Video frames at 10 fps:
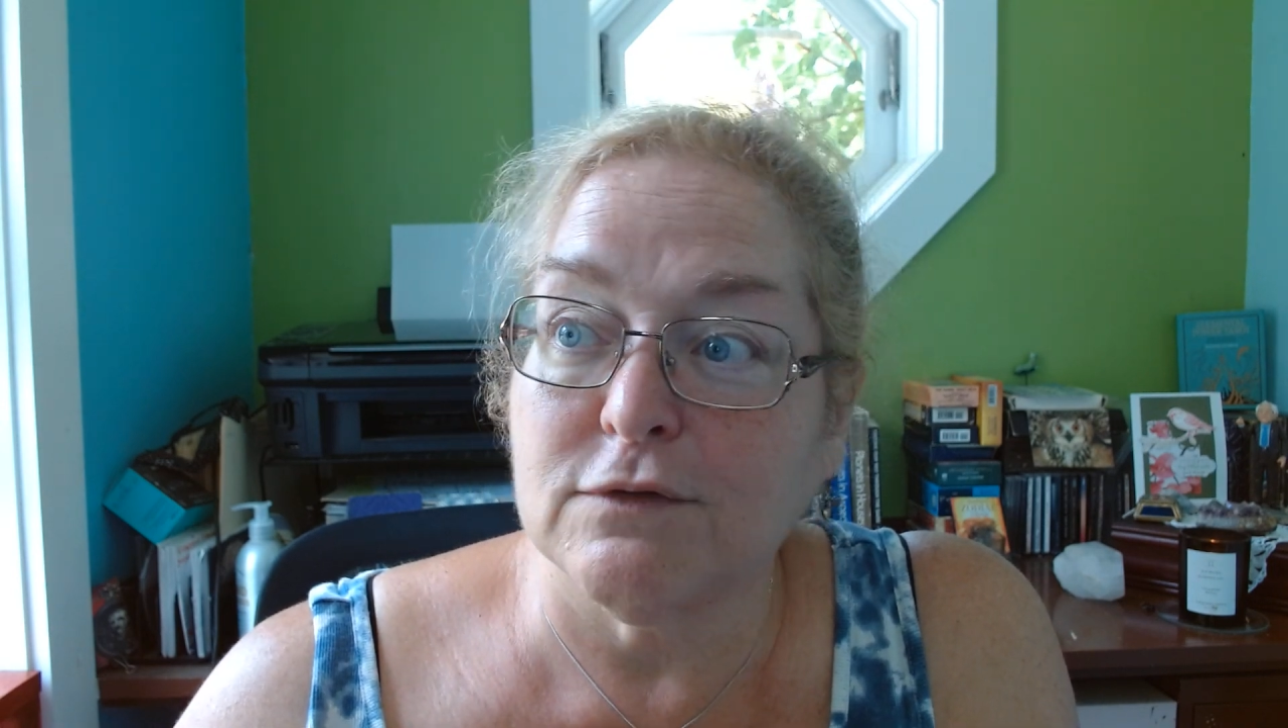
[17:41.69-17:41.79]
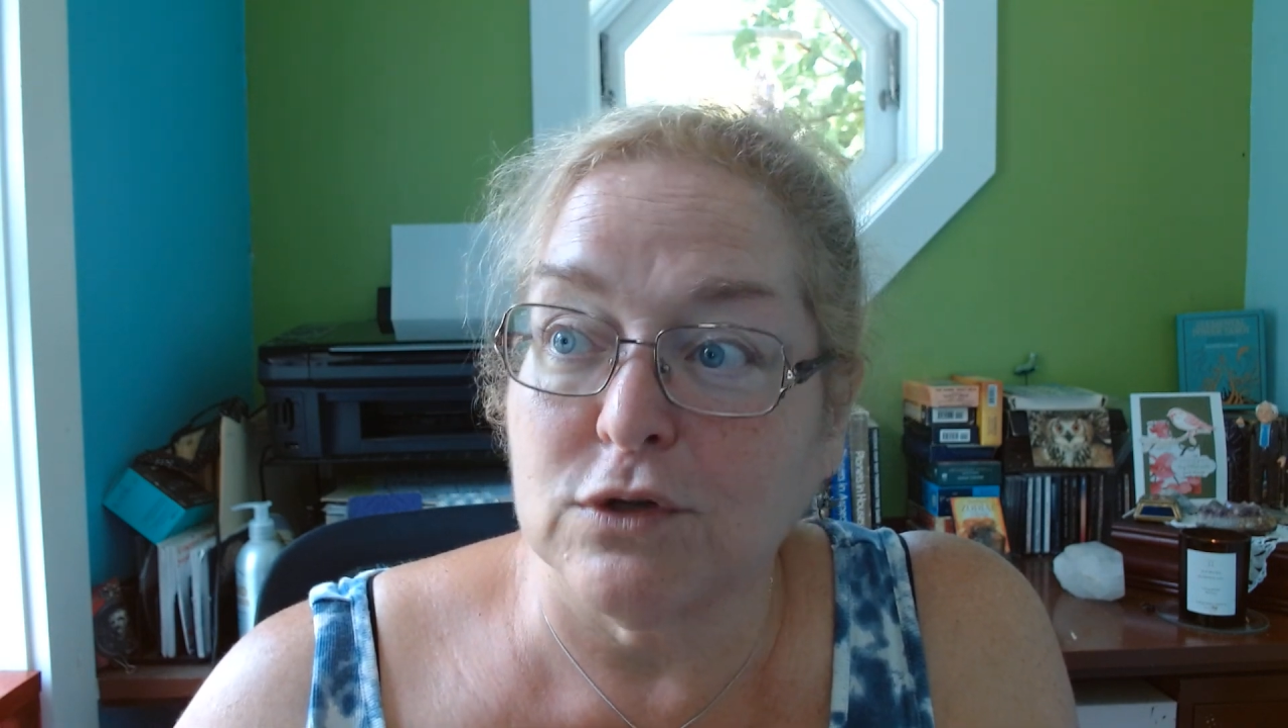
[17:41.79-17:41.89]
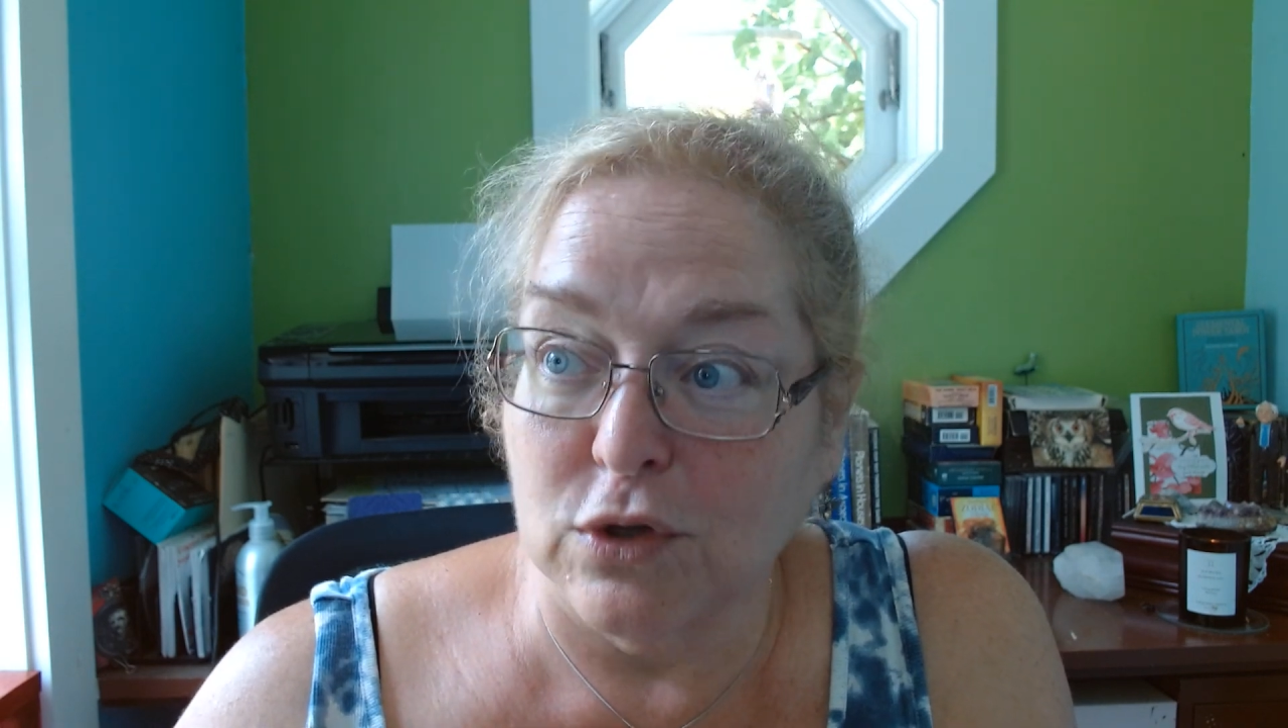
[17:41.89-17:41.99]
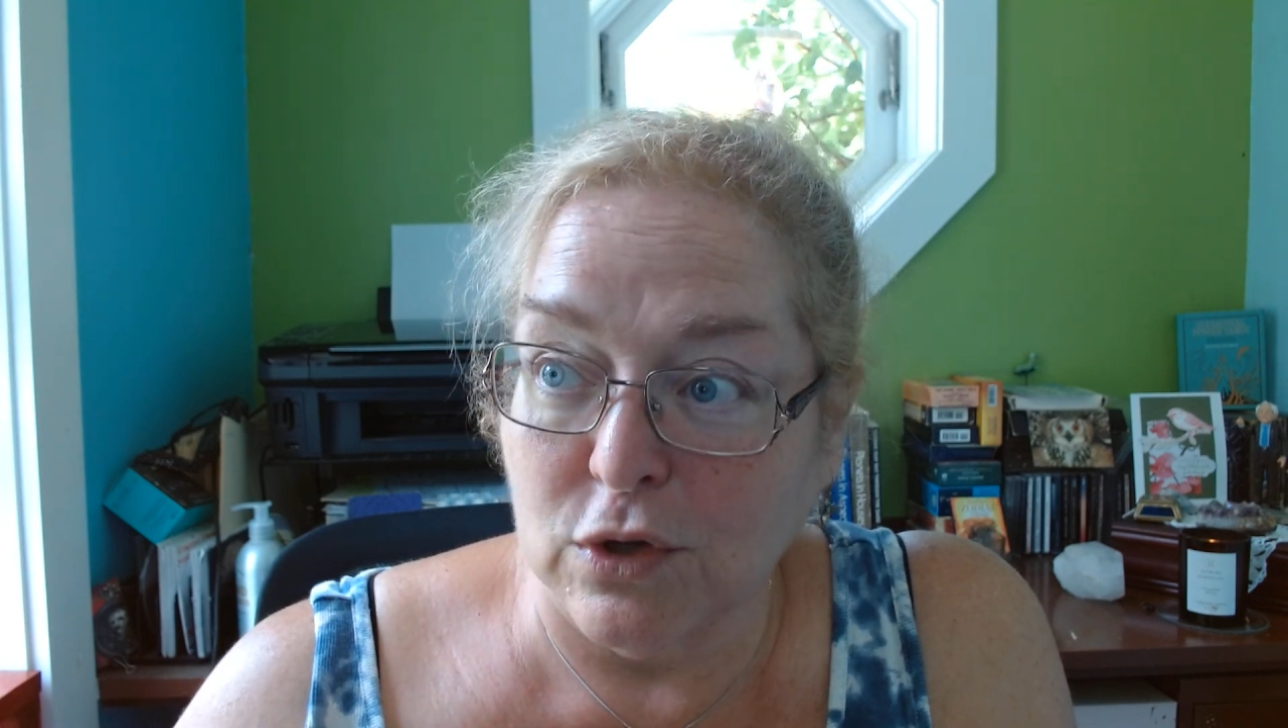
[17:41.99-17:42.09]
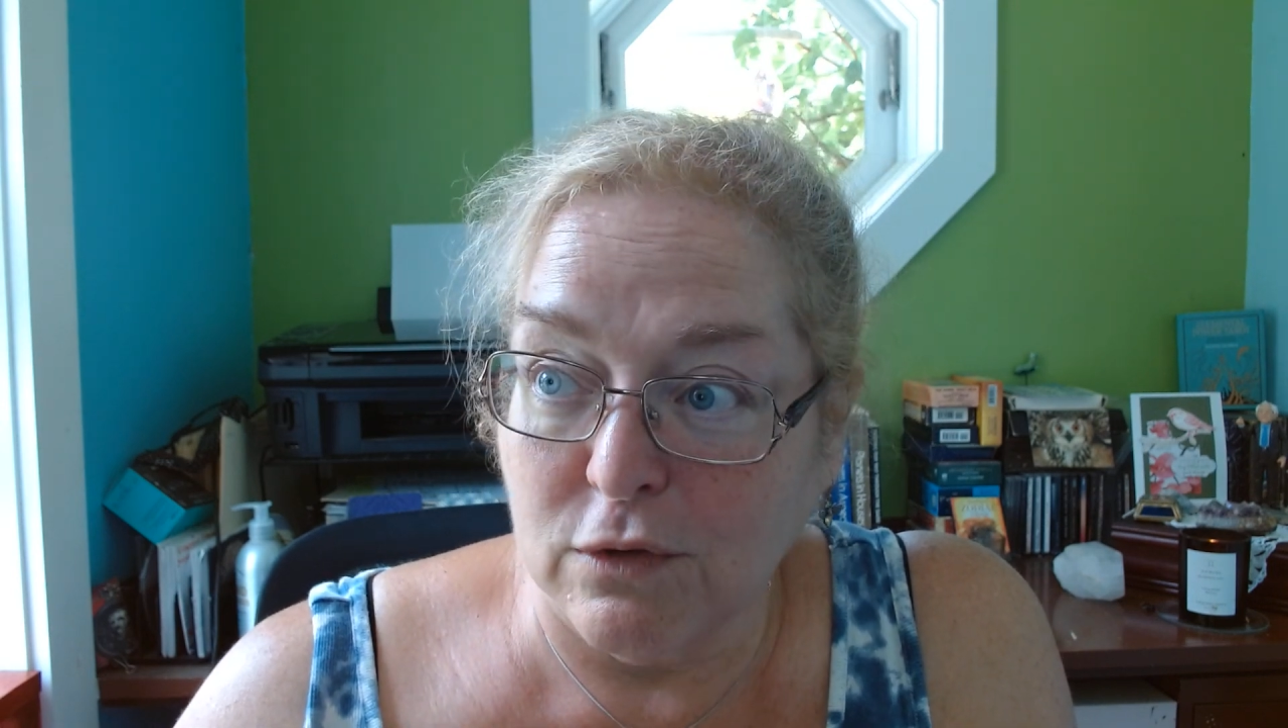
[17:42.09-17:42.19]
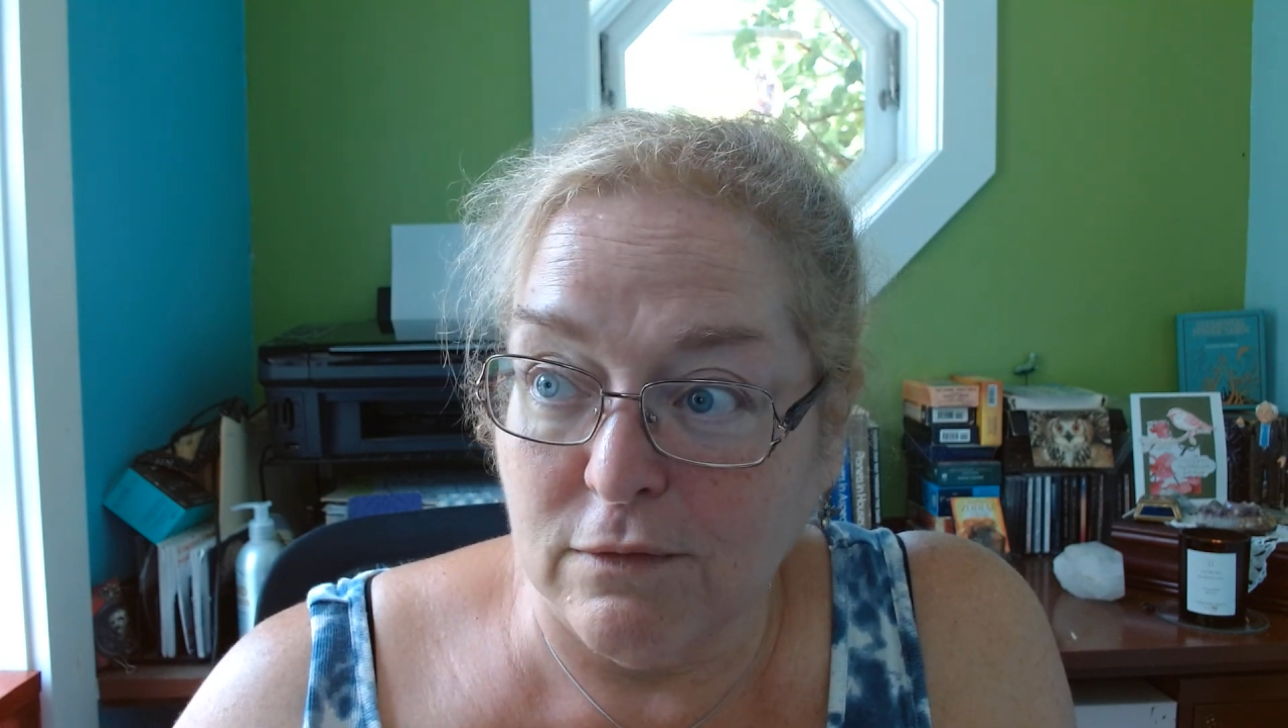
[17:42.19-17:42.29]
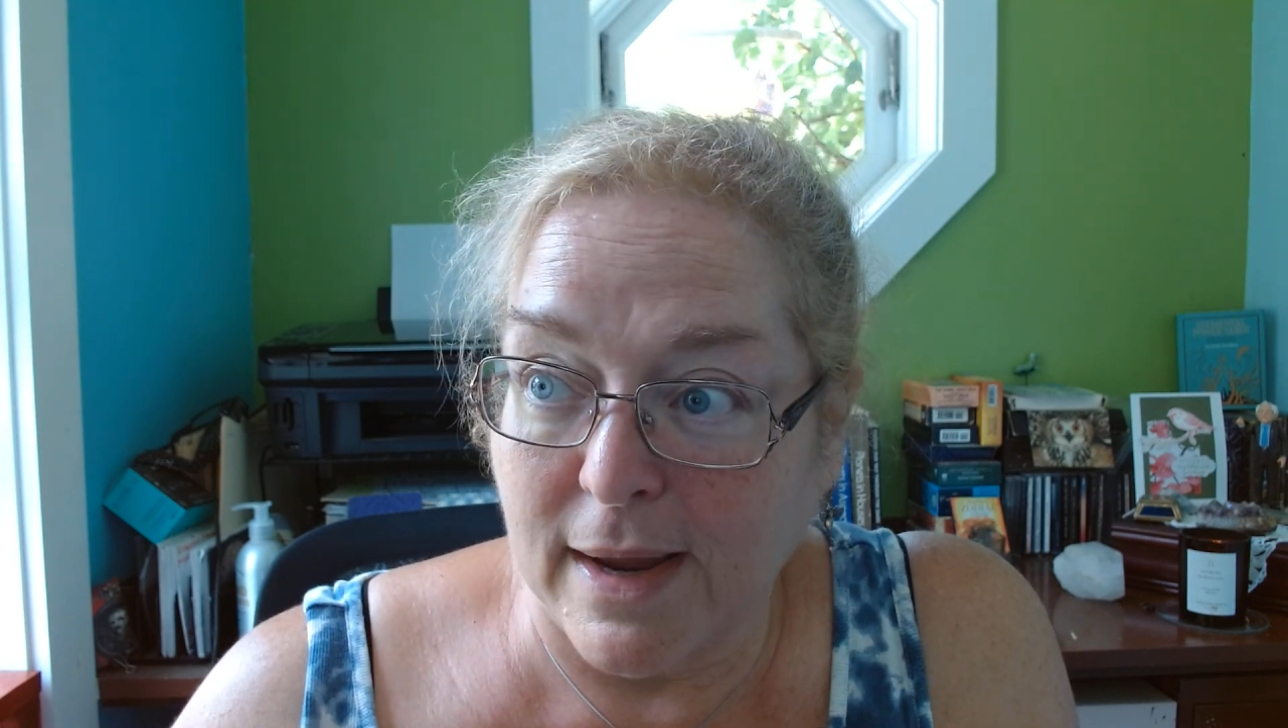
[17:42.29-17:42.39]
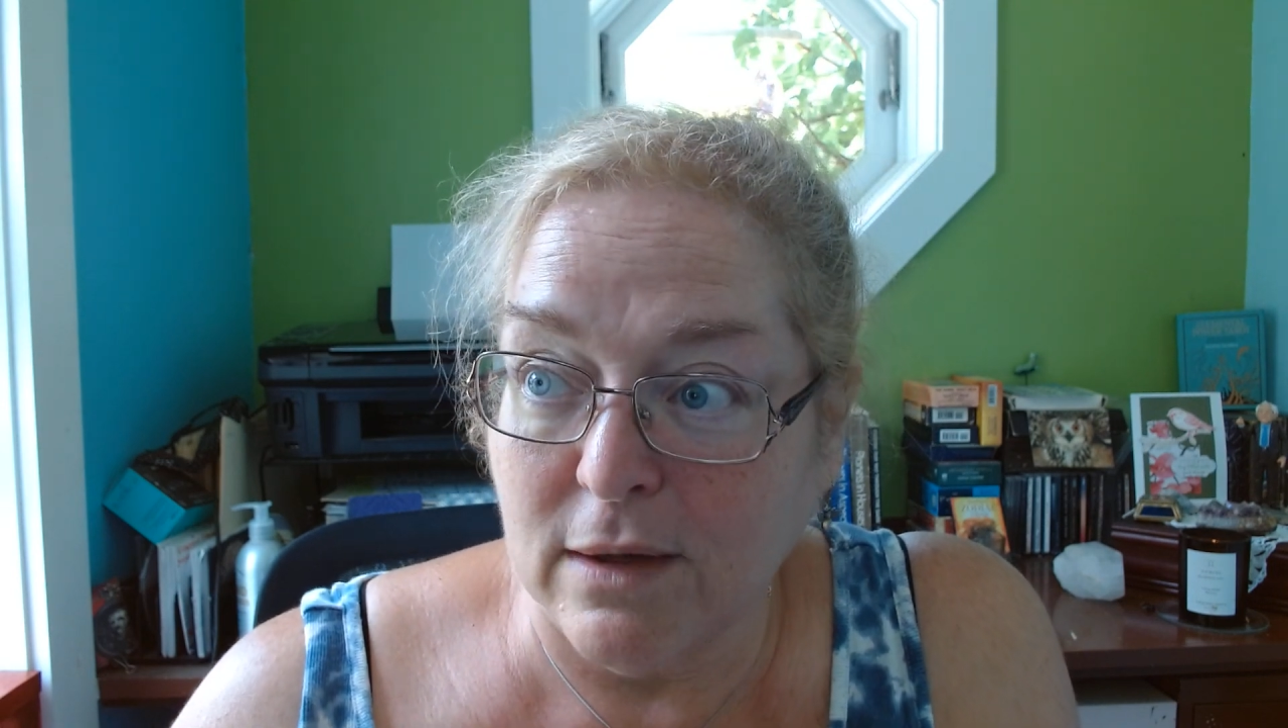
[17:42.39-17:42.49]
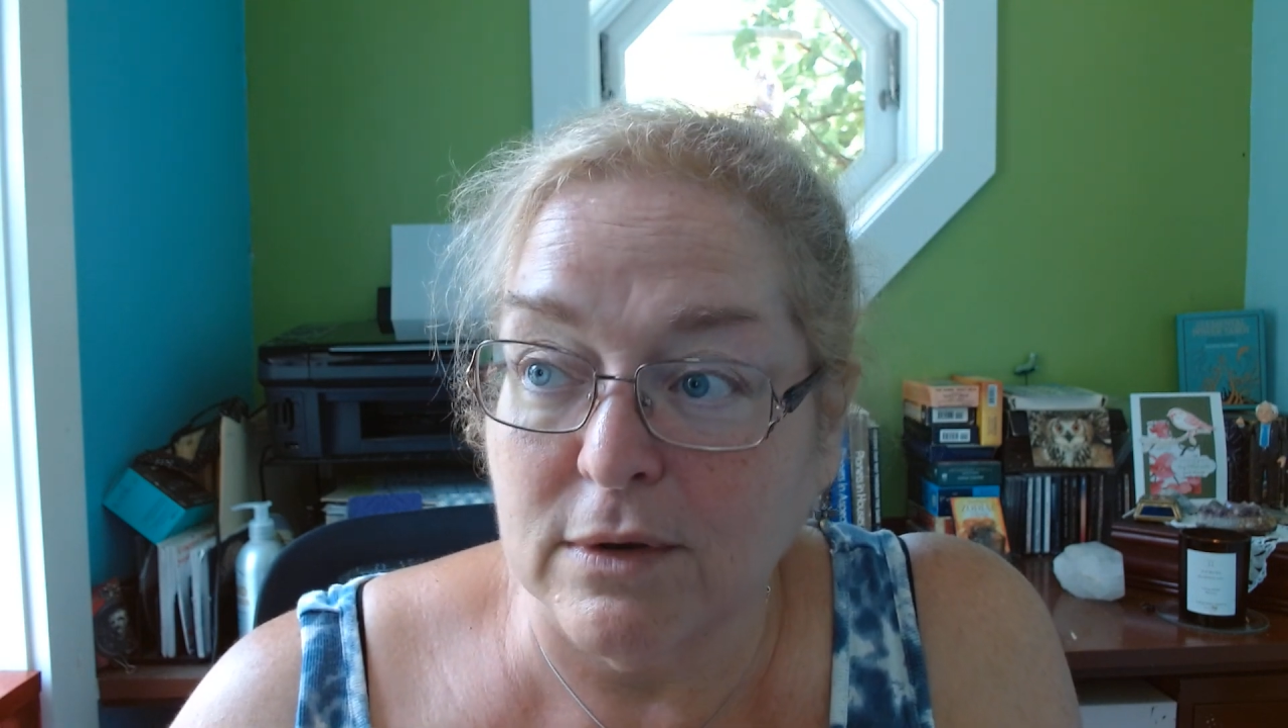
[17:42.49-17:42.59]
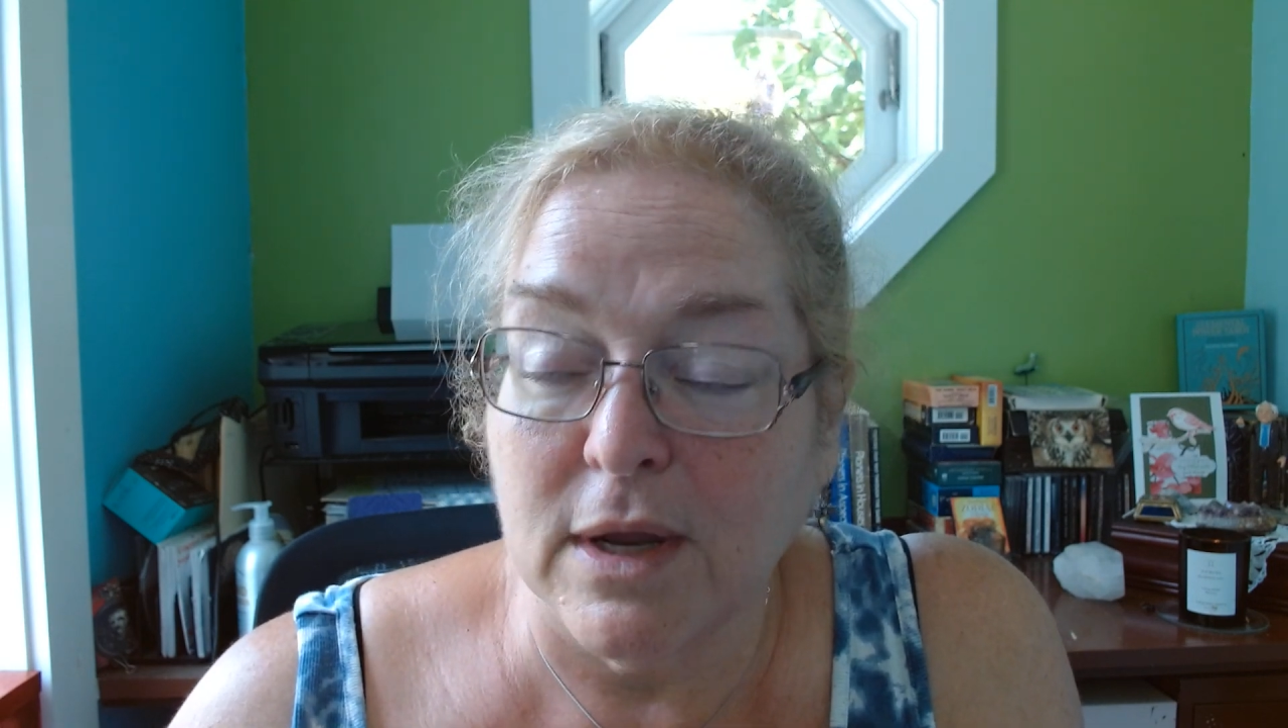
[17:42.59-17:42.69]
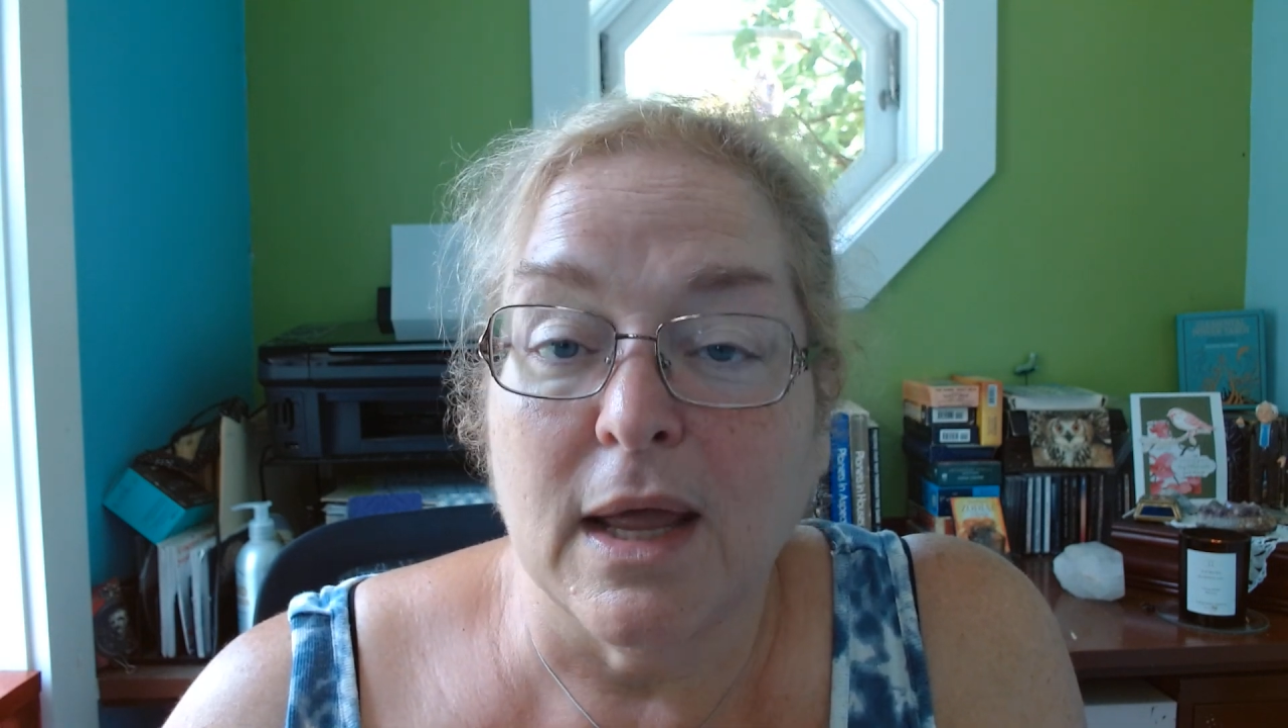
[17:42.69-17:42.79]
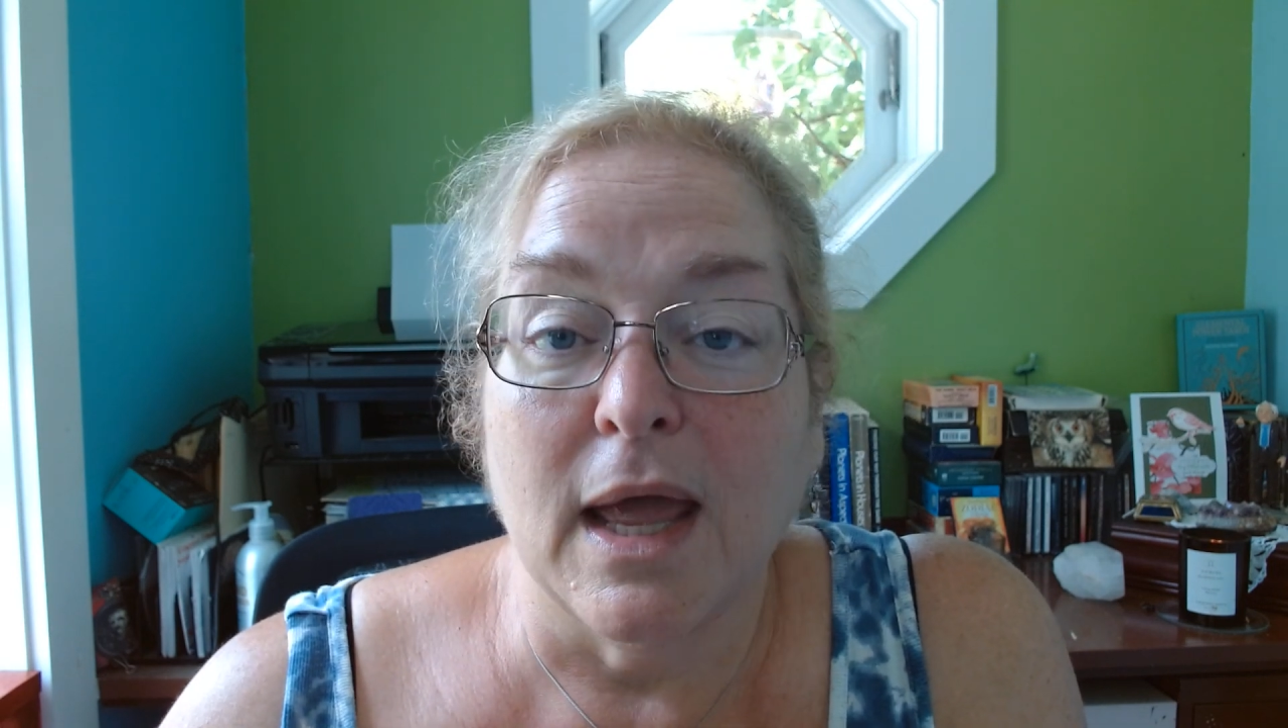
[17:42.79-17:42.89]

to look around